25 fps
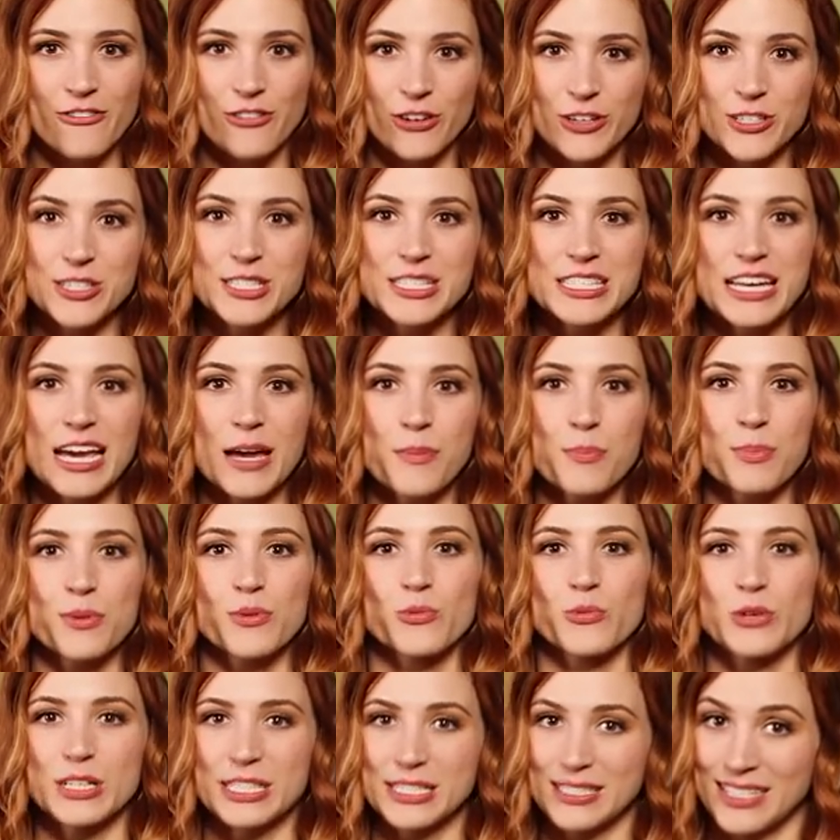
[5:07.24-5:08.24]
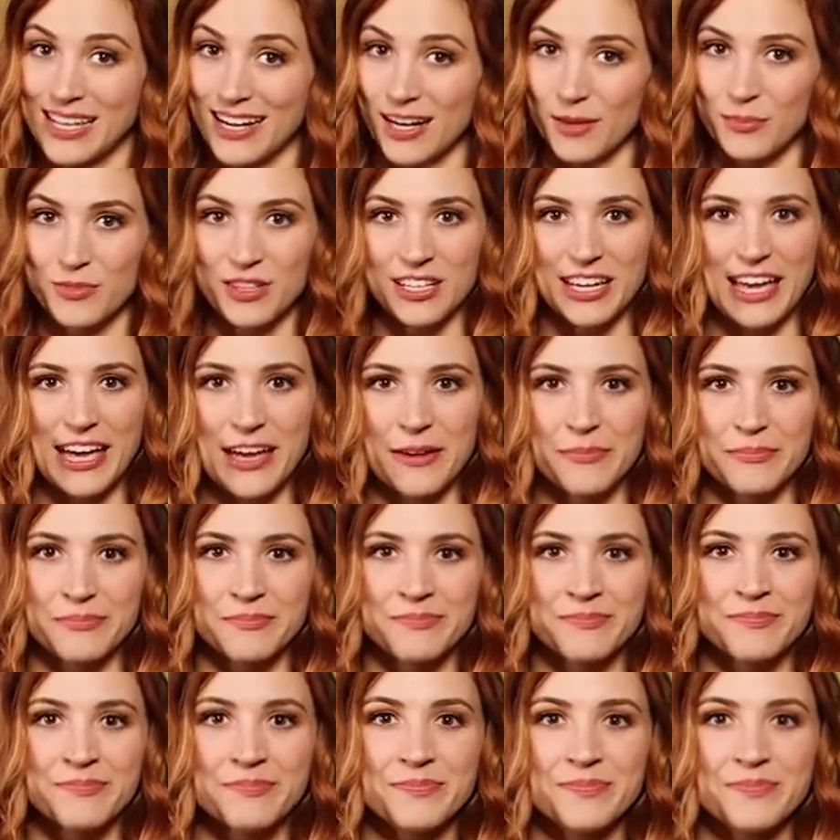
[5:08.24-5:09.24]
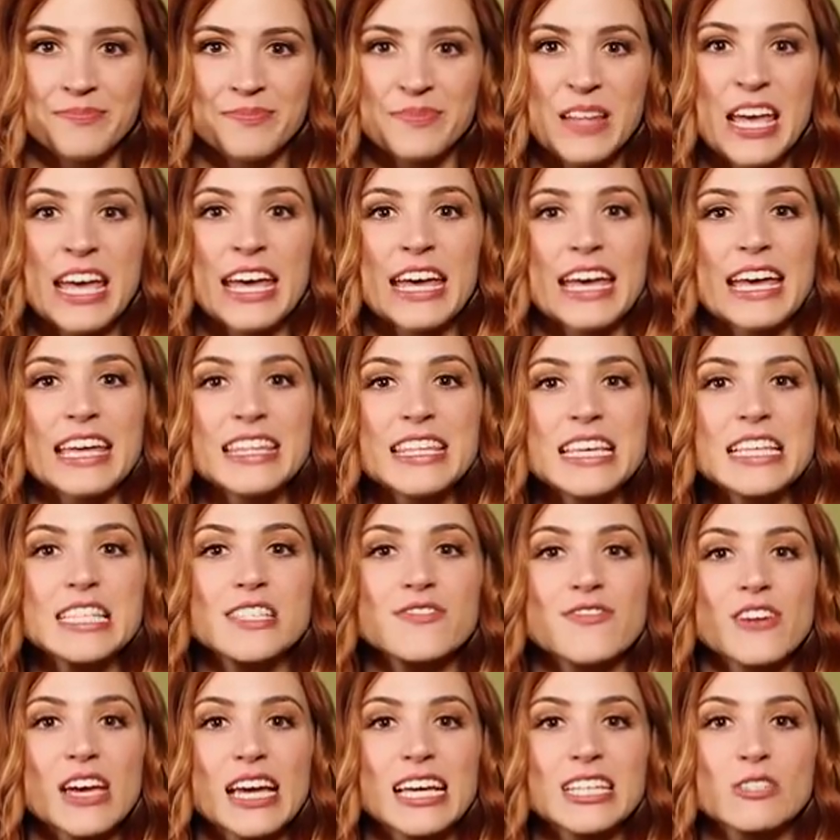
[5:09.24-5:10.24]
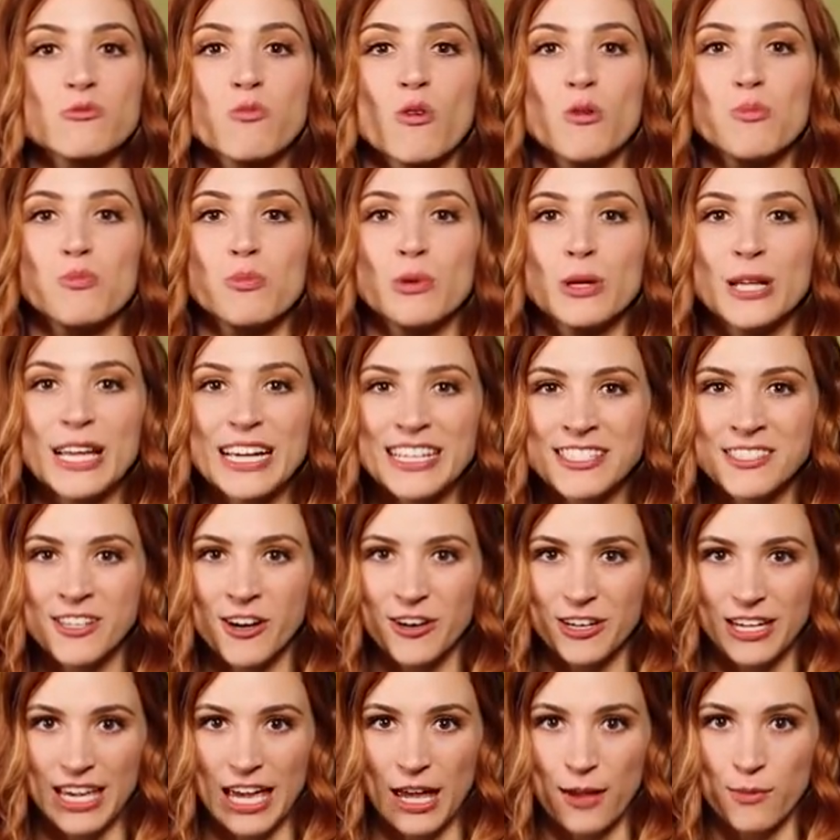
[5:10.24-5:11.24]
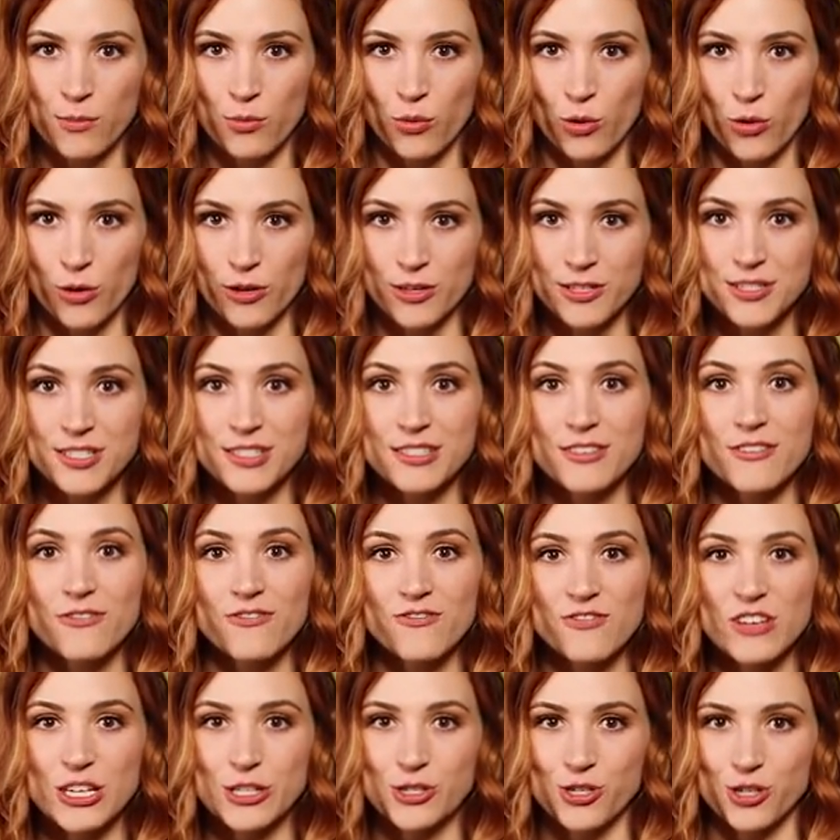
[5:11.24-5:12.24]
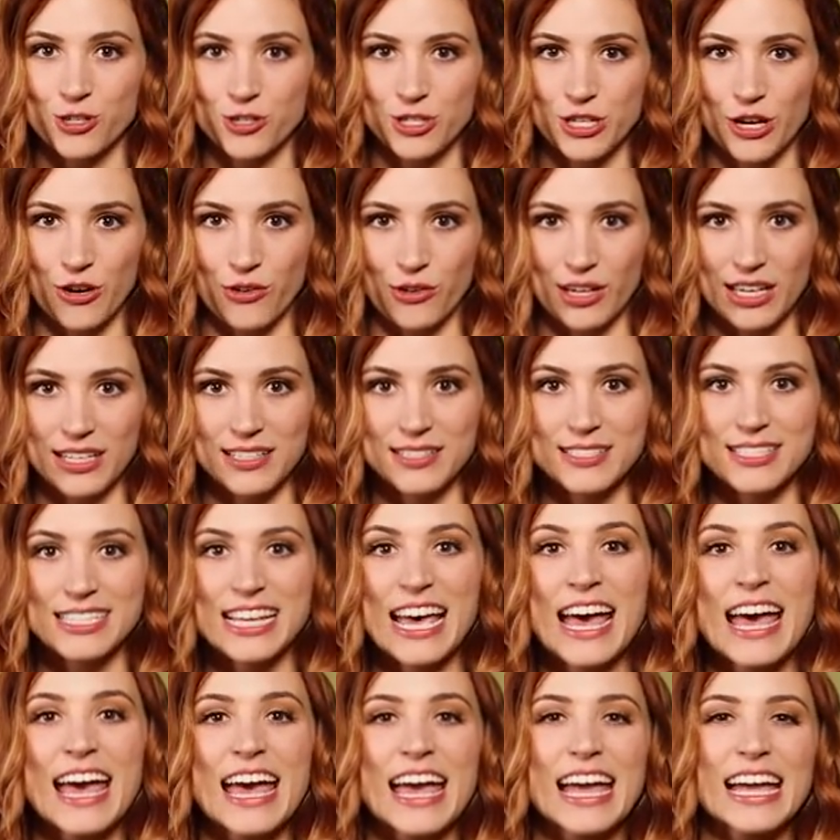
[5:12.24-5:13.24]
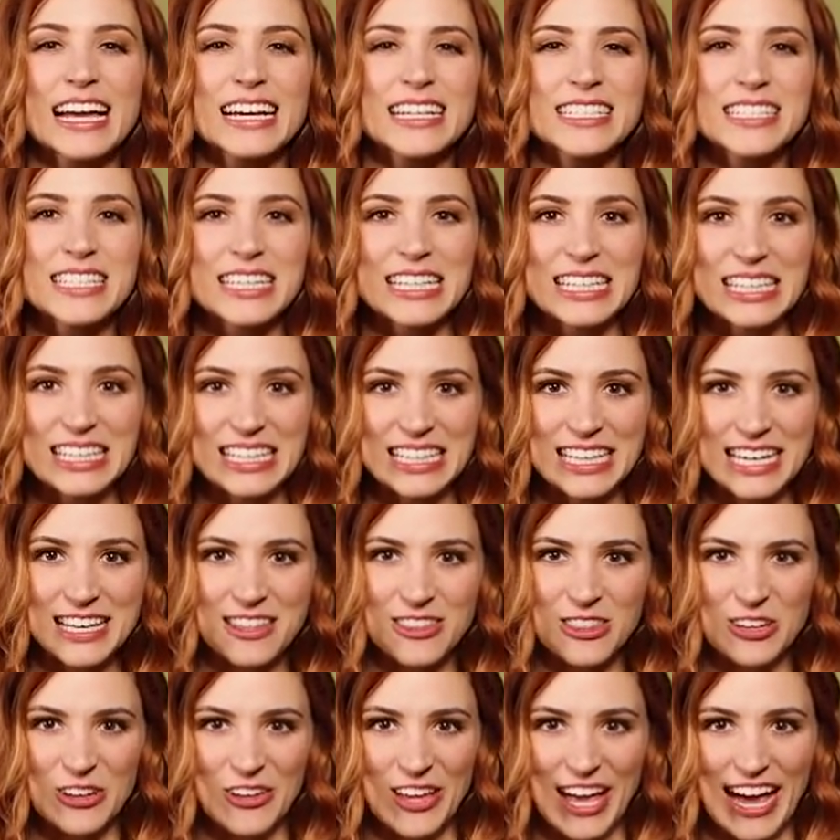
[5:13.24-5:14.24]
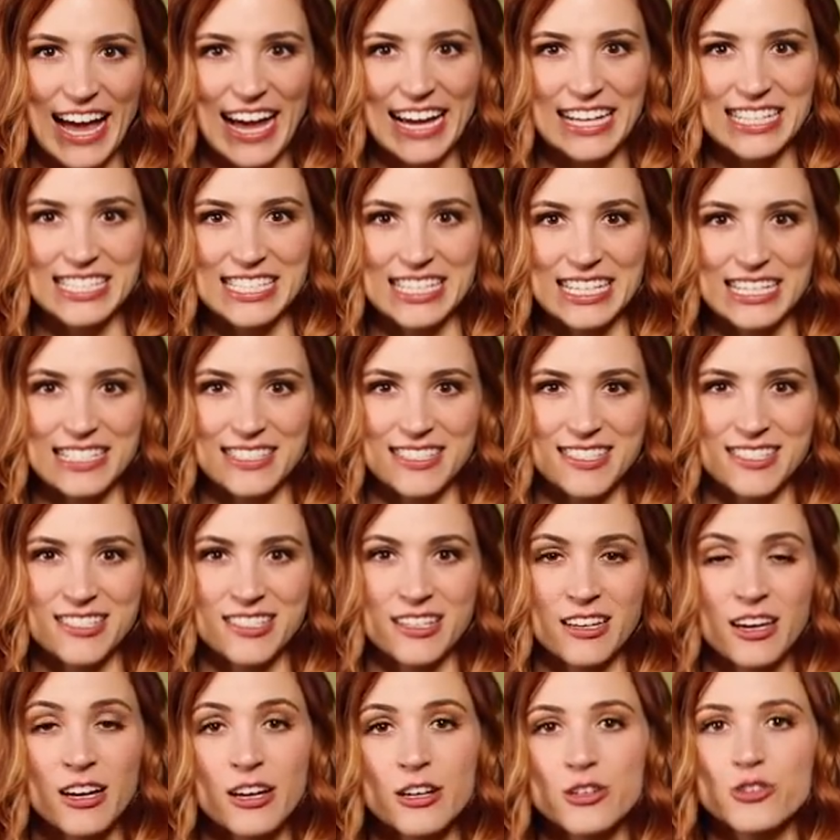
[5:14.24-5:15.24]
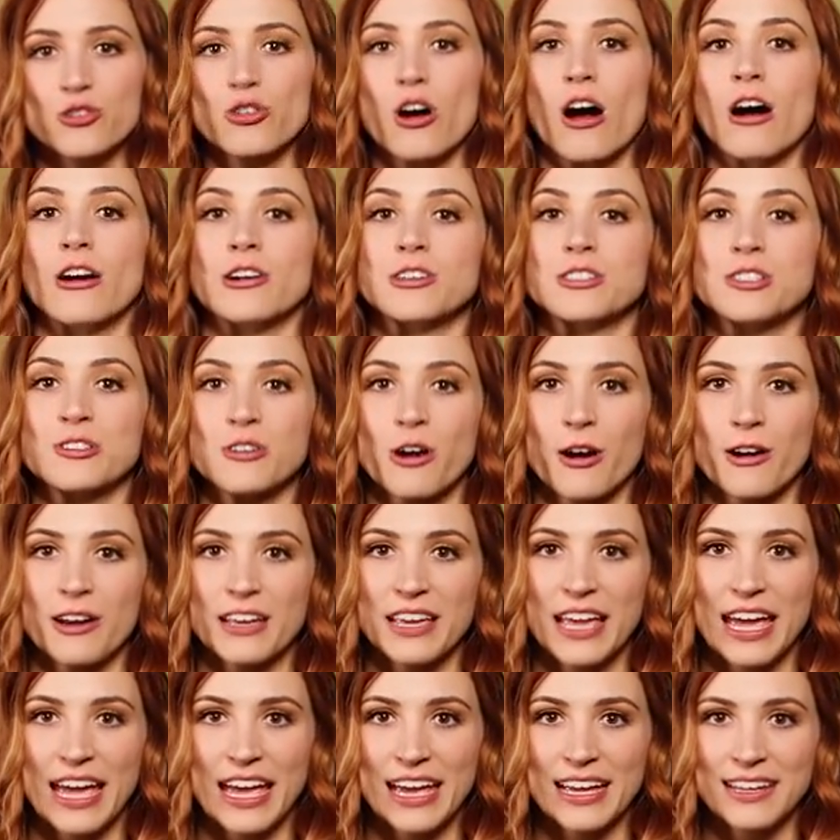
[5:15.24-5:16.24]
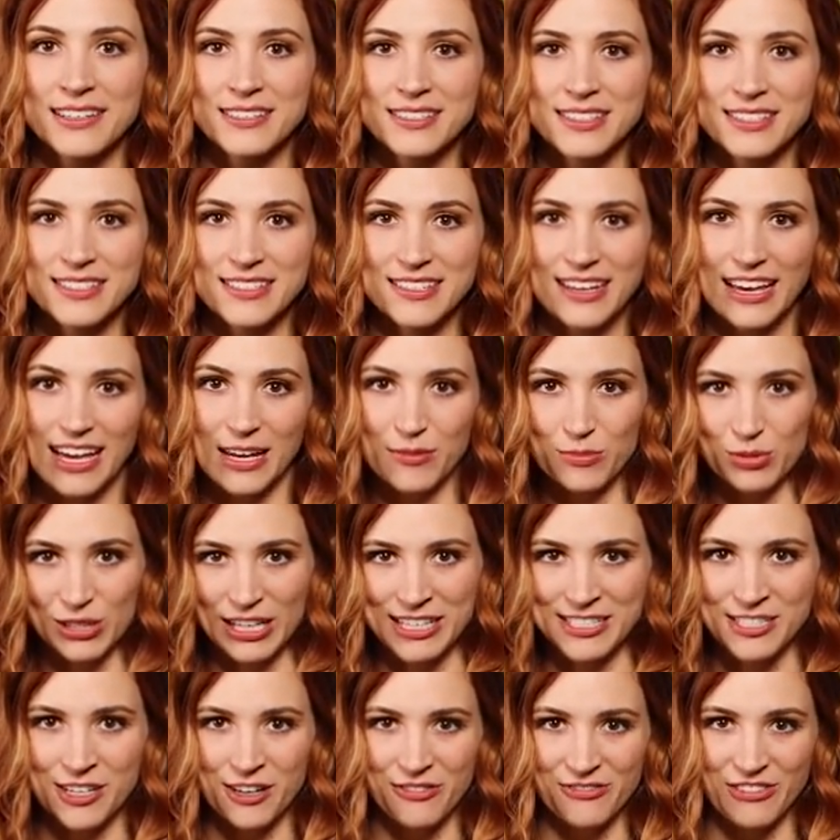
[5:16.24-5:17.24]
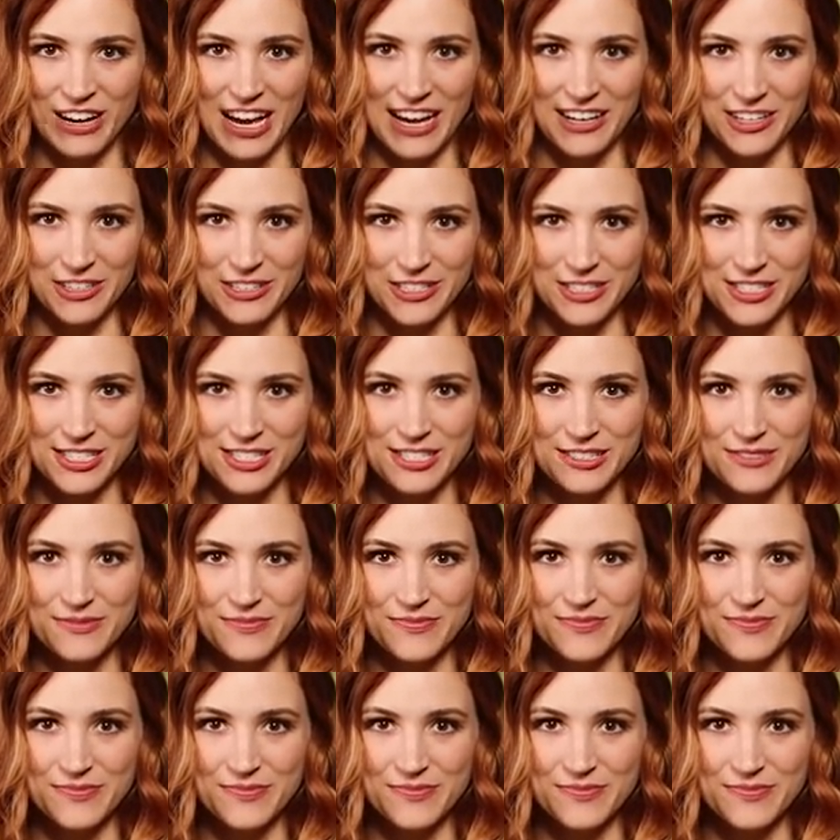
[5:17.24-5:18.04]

First step, we set up the game. In this phase, we'll place our game boards, feature tokens, and lethal hexes, draw our starting hands, and place our fighters.